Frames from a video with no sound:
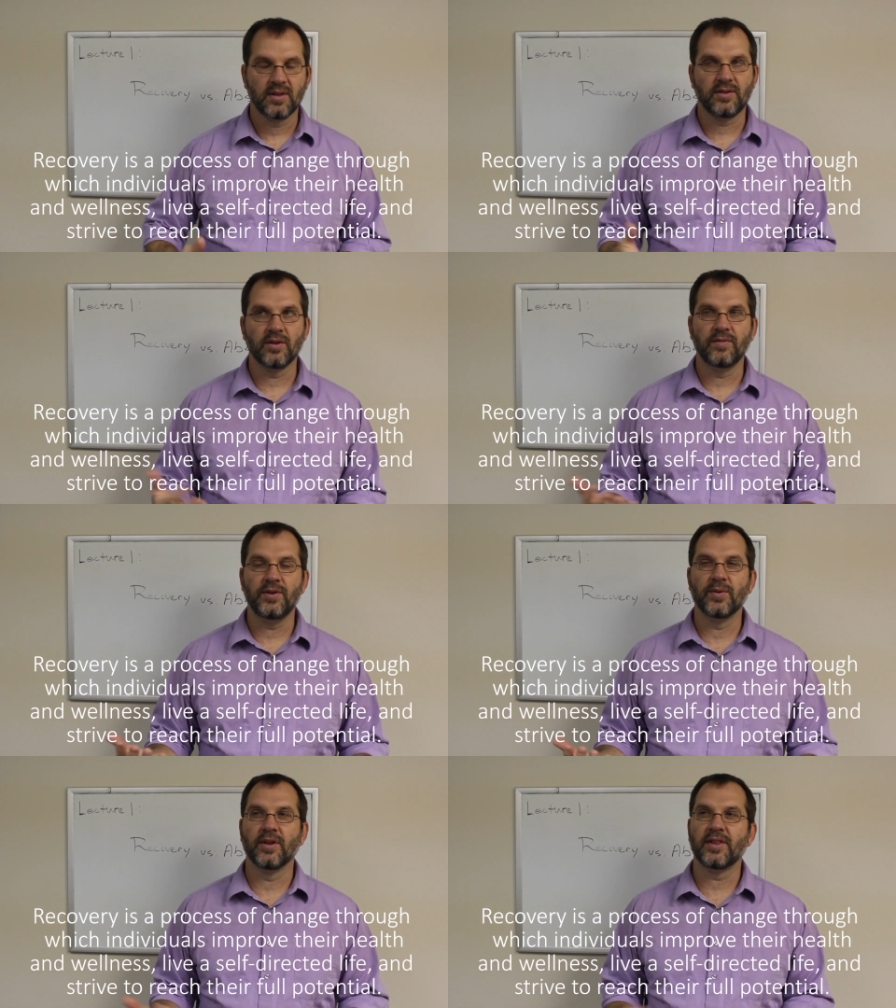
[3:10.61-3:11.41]
So if
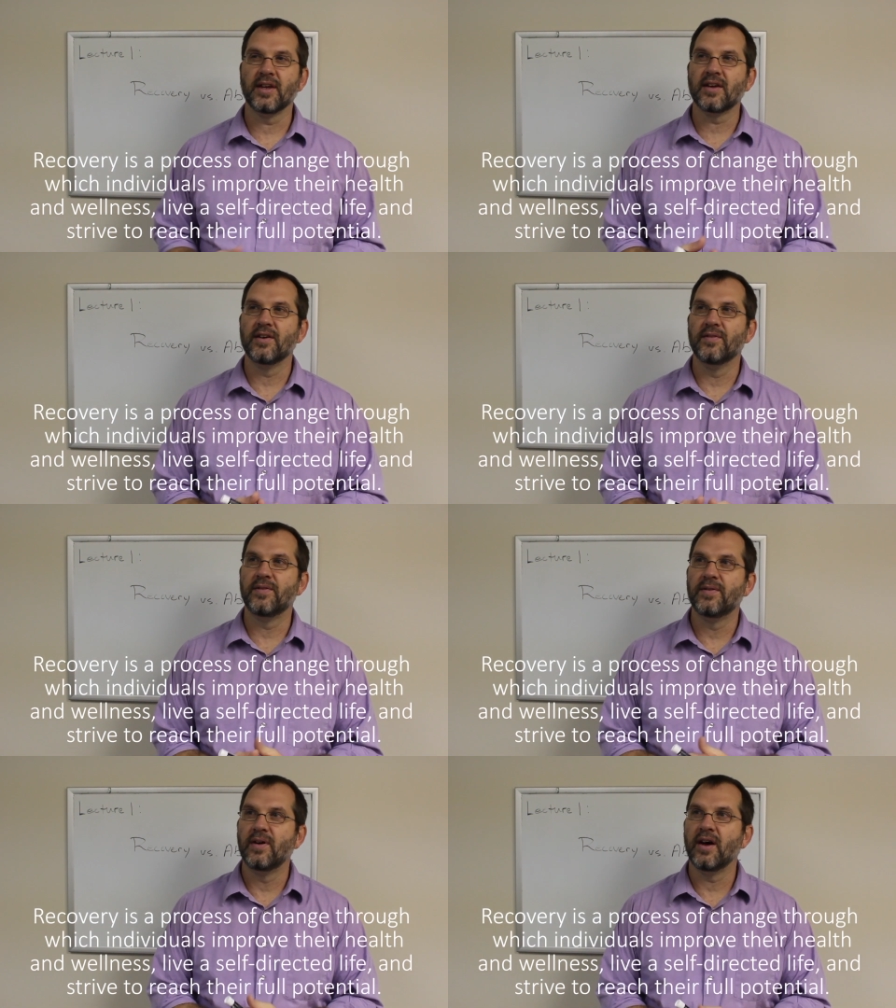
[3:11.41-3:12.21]
you were to think
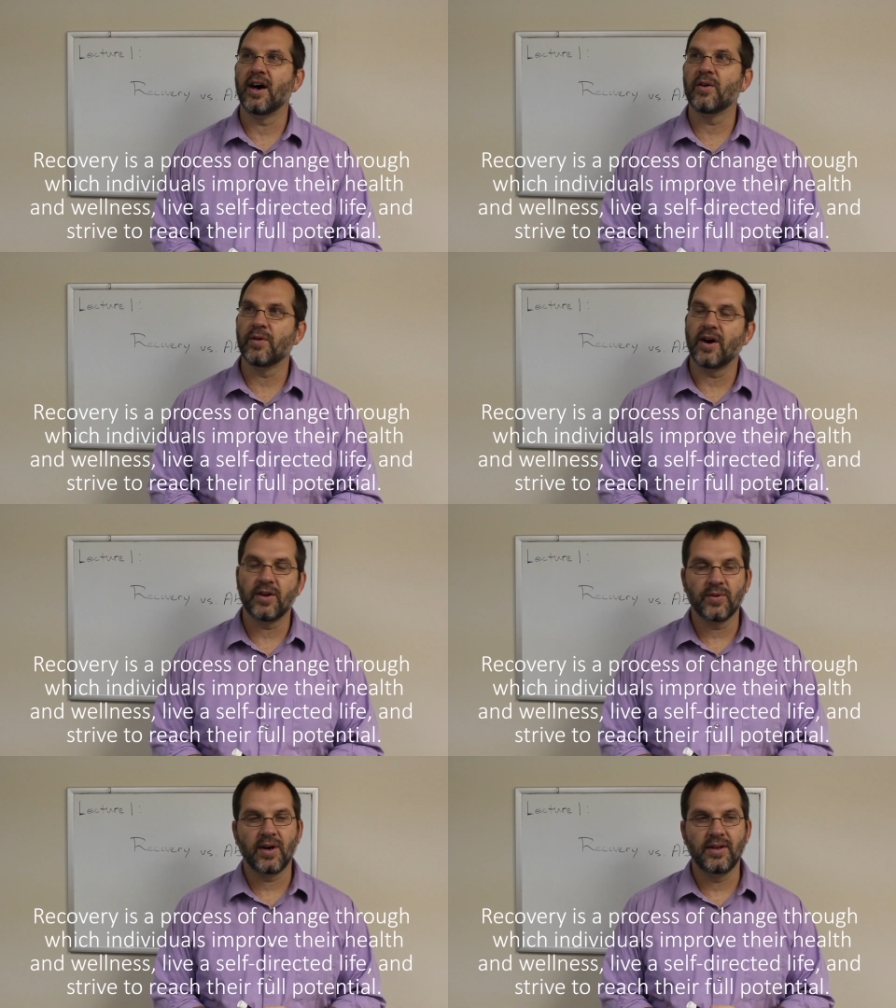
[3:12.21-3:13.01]
of
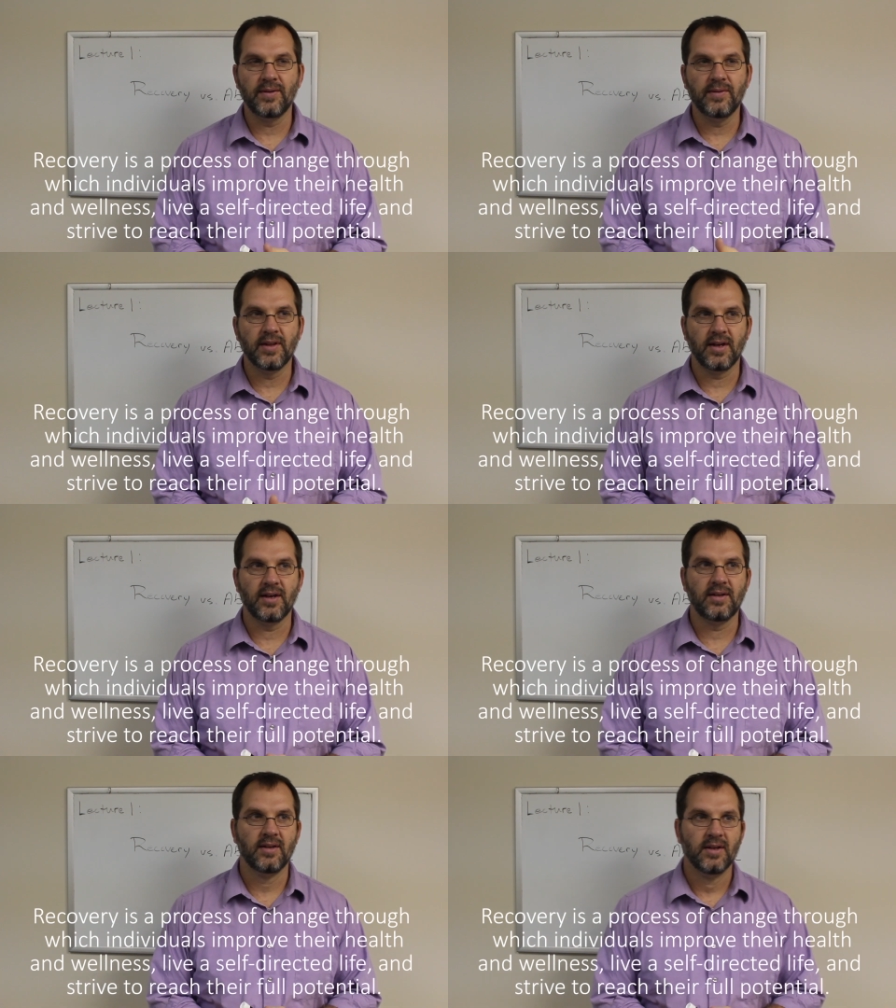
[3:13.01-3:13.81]
how do I do
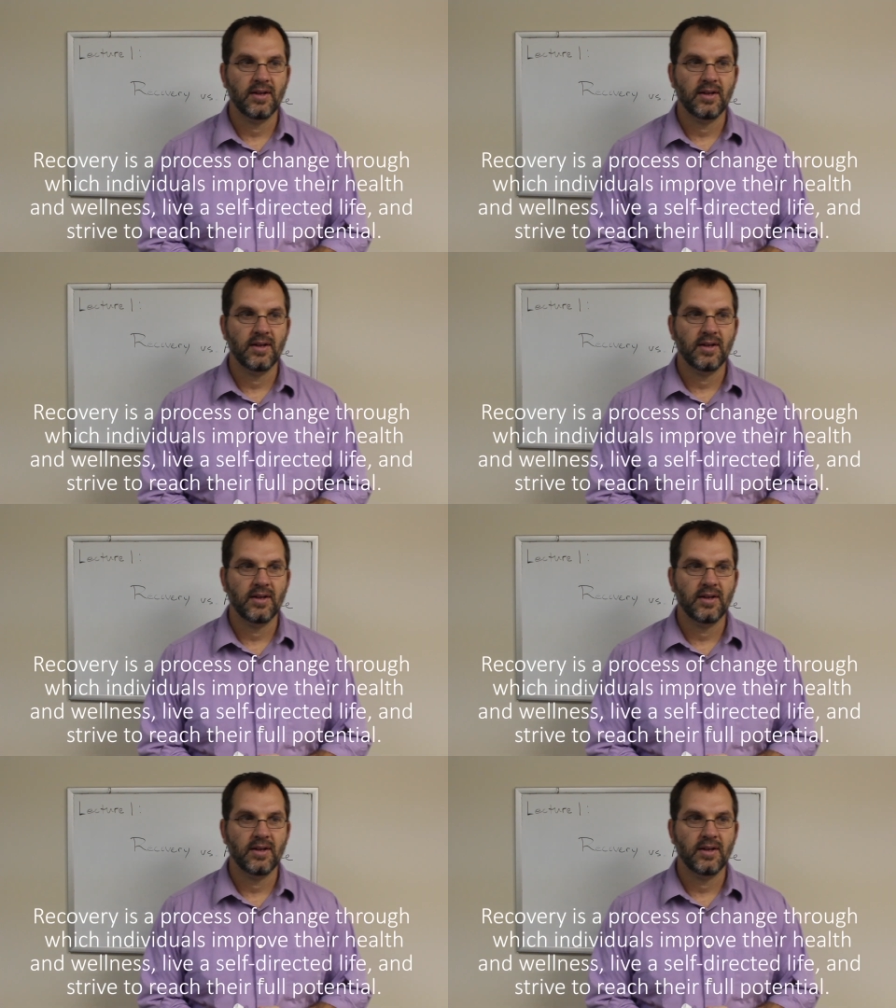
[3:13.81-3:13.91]
that,